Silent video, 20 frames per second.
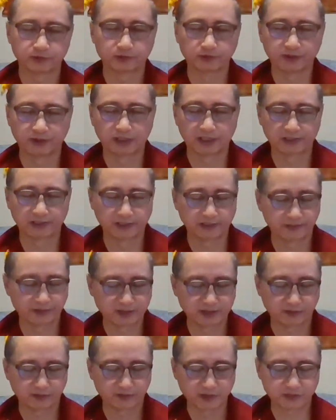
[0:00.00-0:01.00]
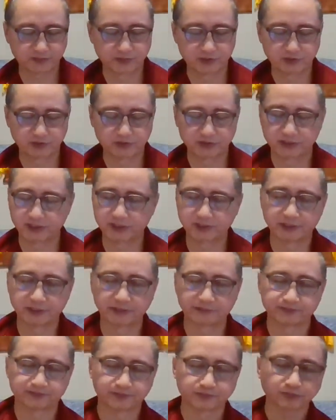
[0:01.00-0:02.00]
Should regard them as our spiritual
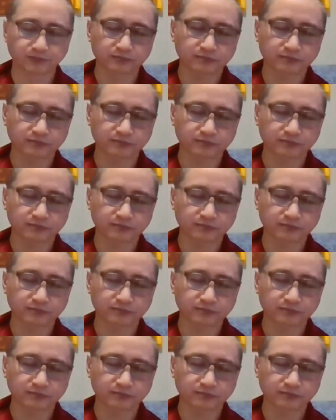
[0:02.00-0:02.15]
teacher.